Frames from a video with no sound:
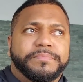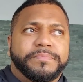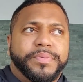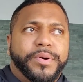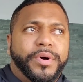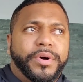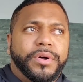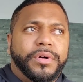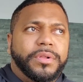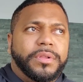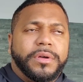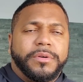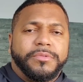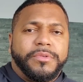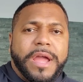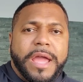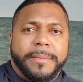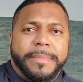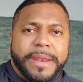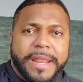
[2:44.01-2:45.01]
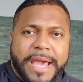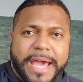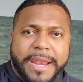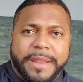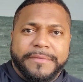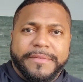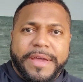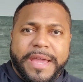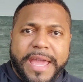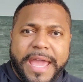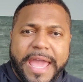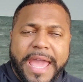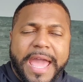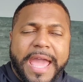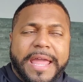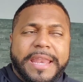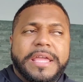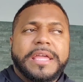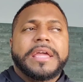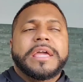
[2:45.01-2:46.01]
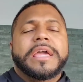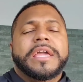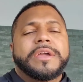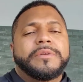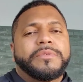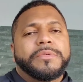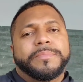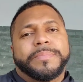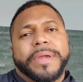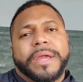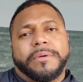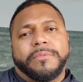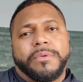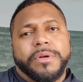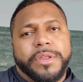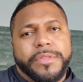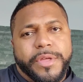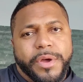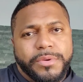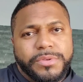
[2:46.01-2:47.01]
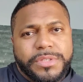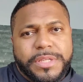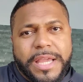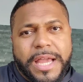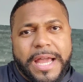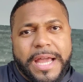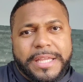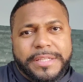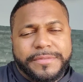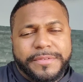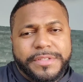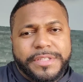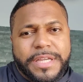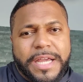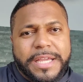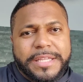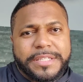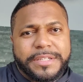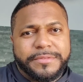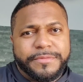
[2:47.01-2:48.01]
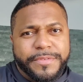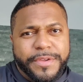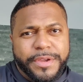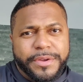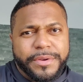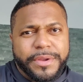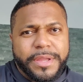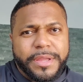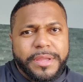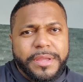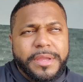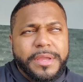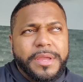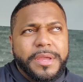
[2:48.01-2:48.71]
pull a rabbit out of a hat, he would pick one of those guys for Tyson Fury.